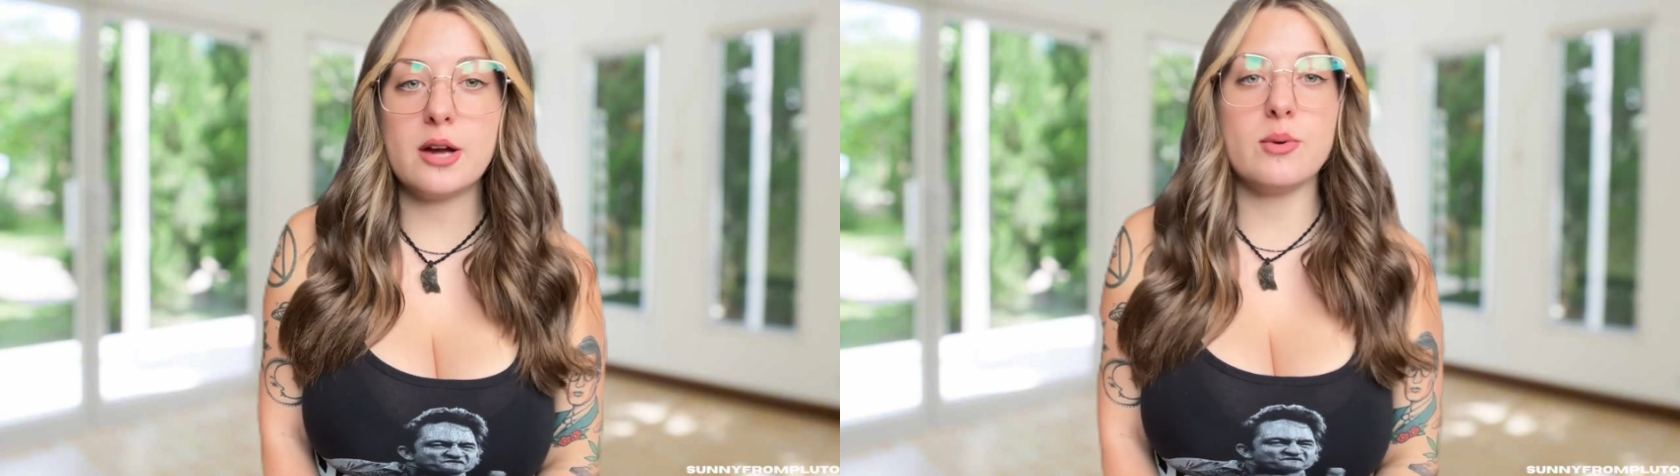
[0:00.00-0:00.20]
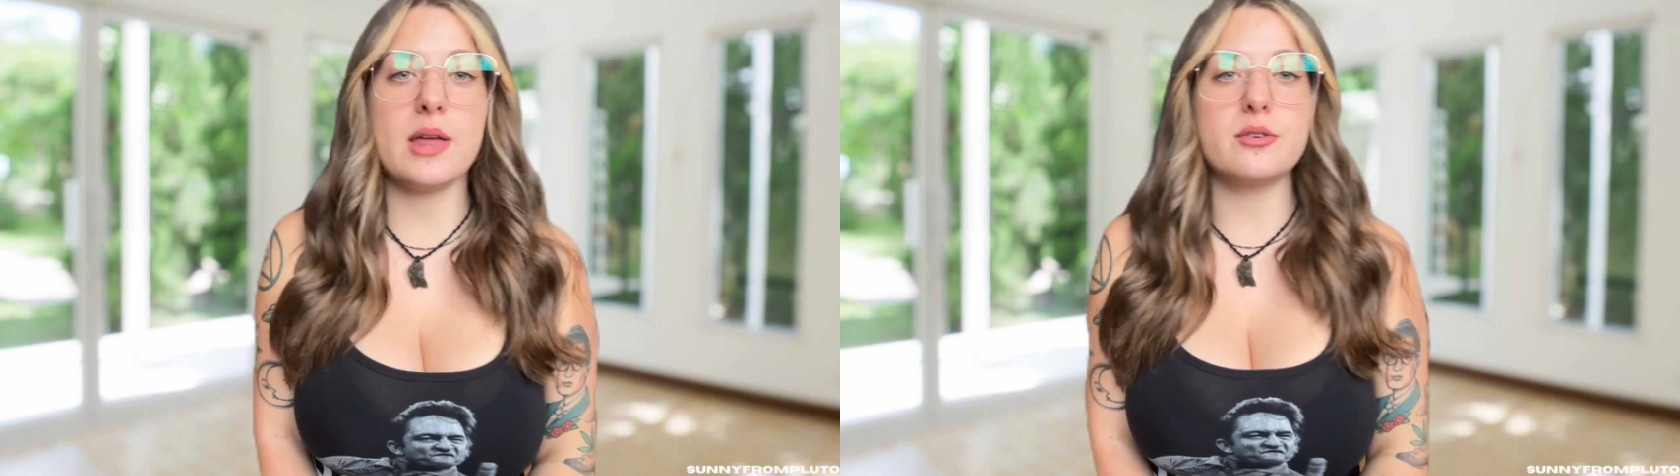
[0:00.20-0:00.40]

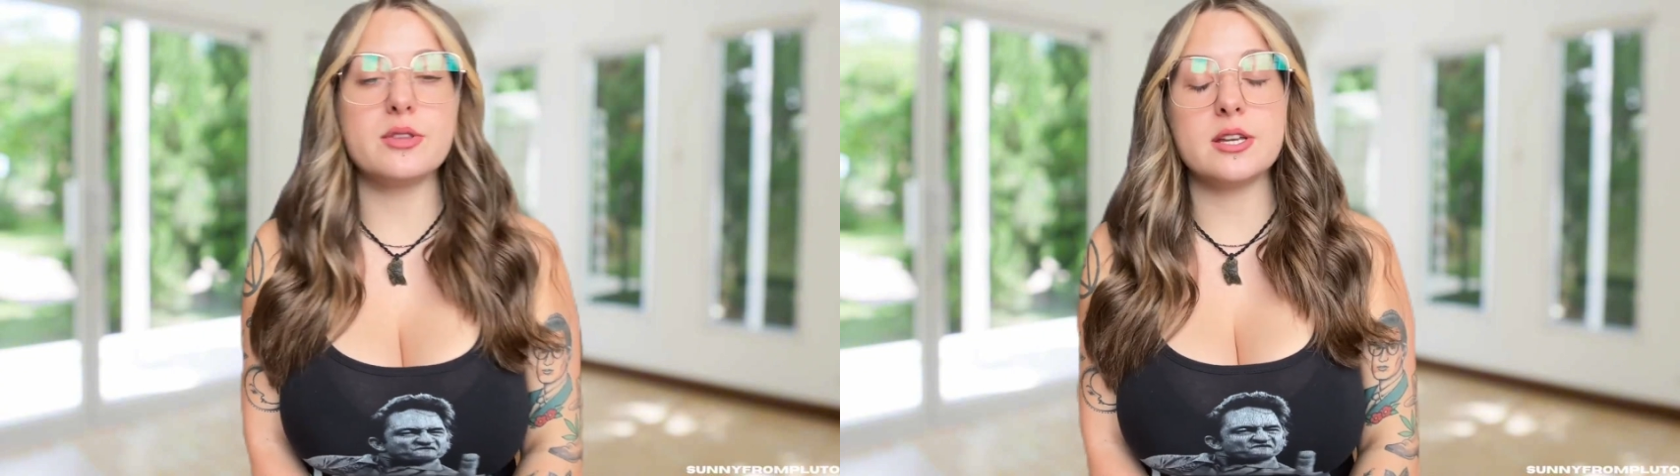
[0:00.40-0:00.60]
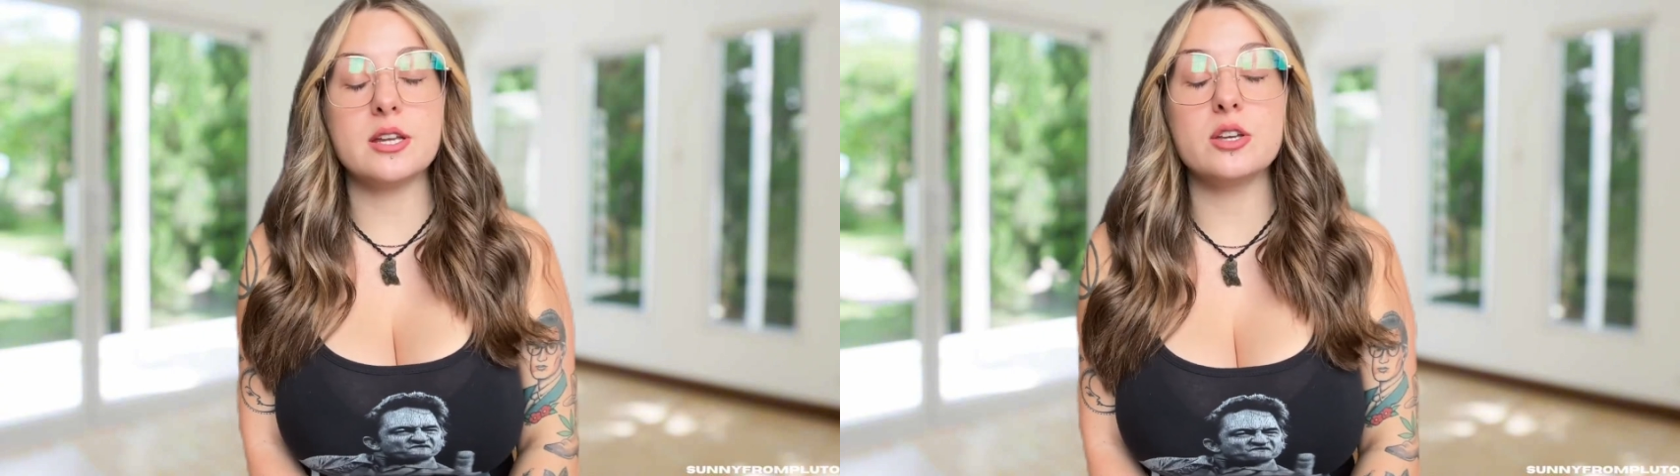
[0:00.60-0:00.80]
rather
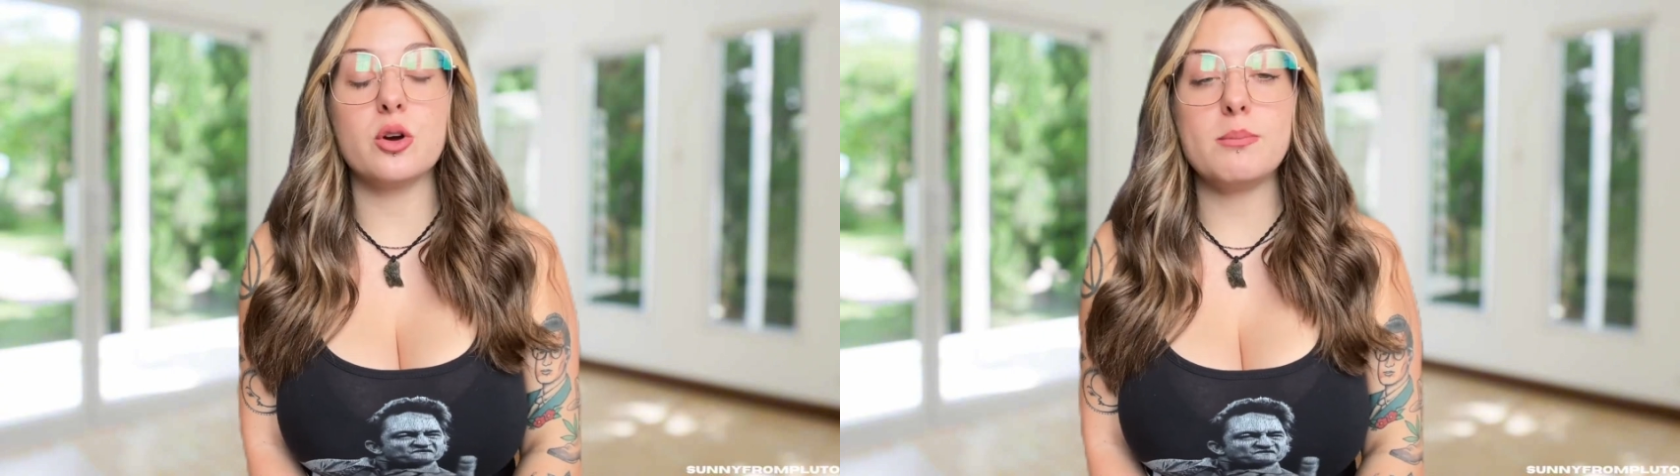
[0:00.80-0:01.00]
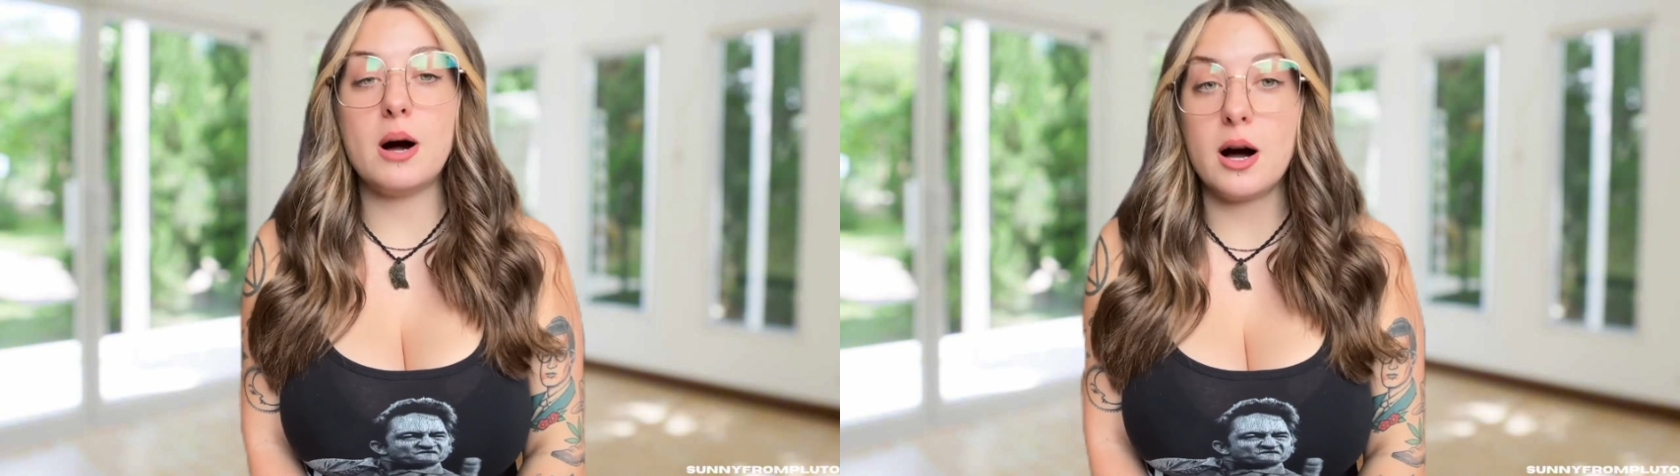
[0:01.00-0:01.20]
than in
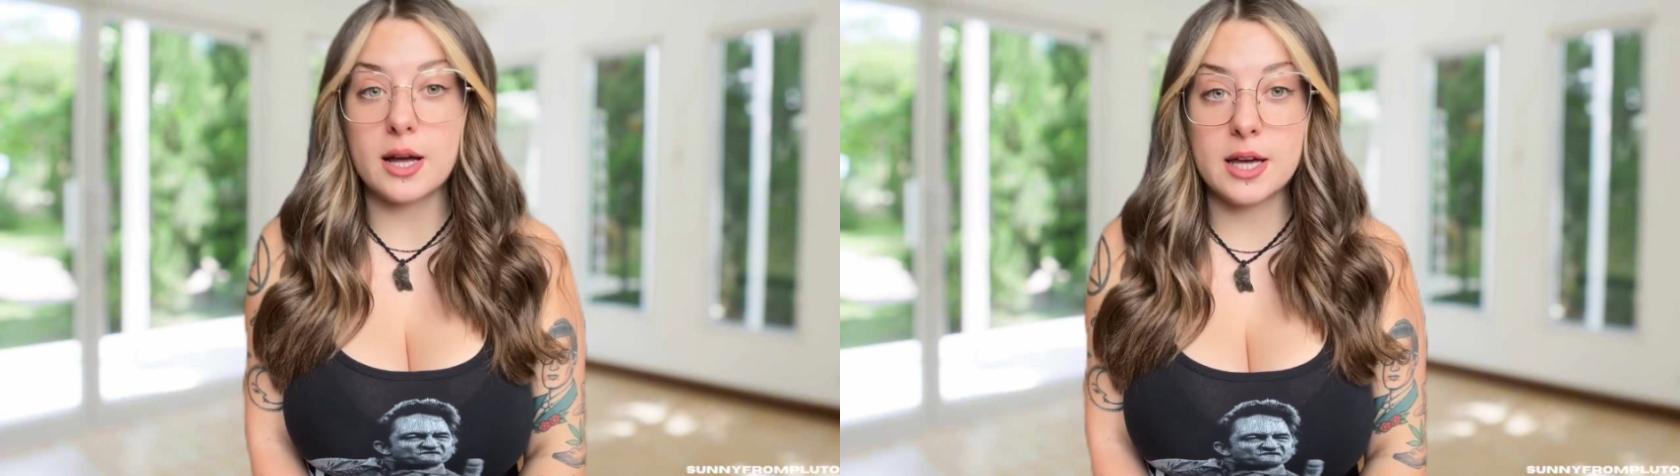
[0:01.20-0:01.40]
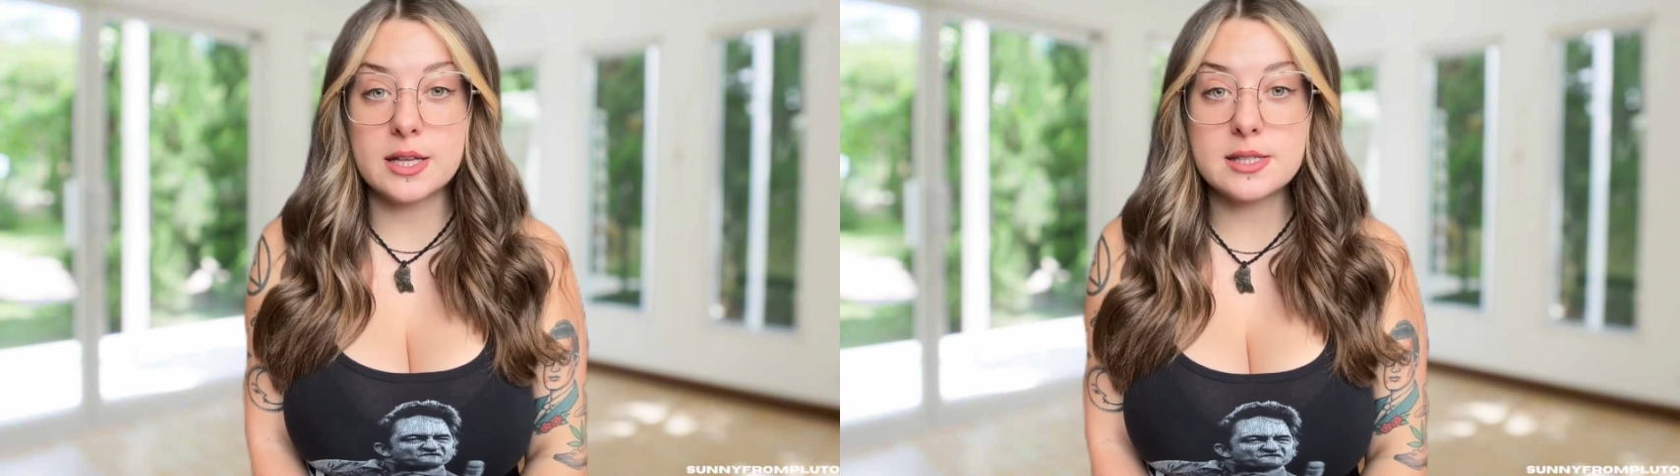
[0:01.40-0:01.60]
your
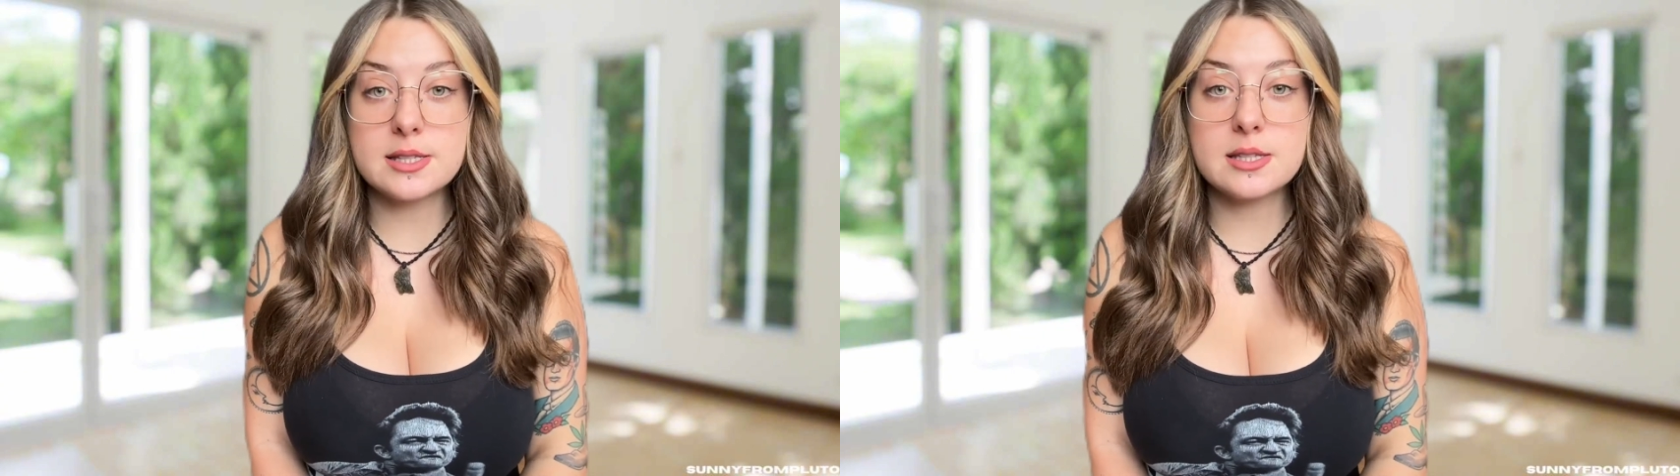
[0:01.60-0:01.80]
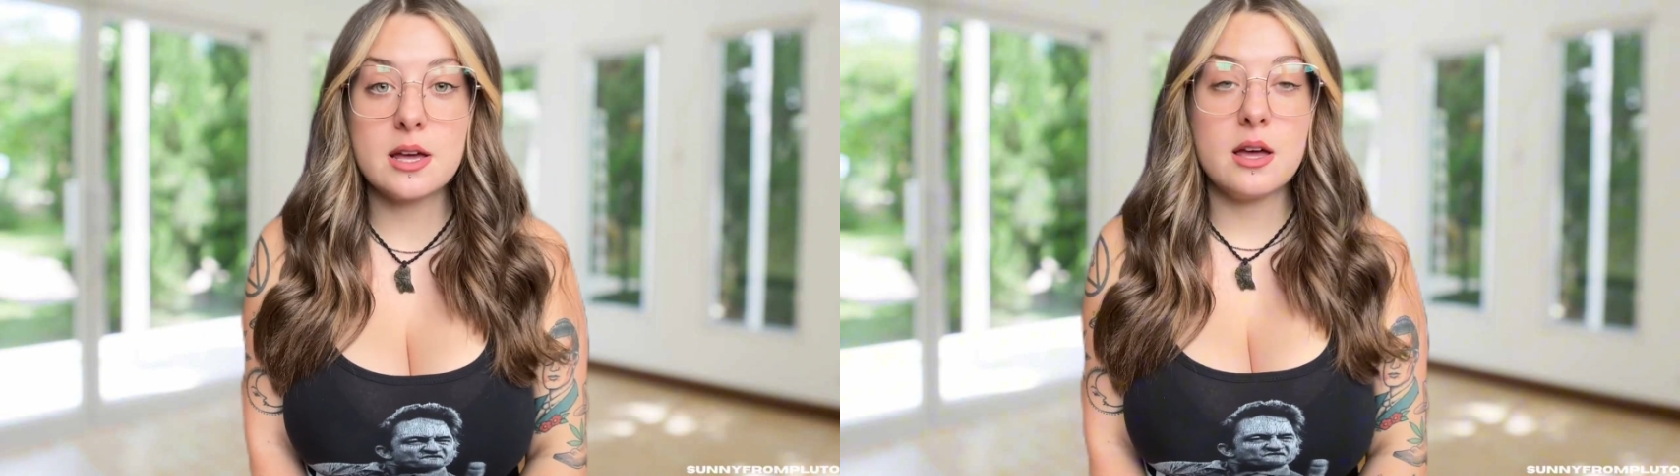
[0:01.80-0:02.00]
pockets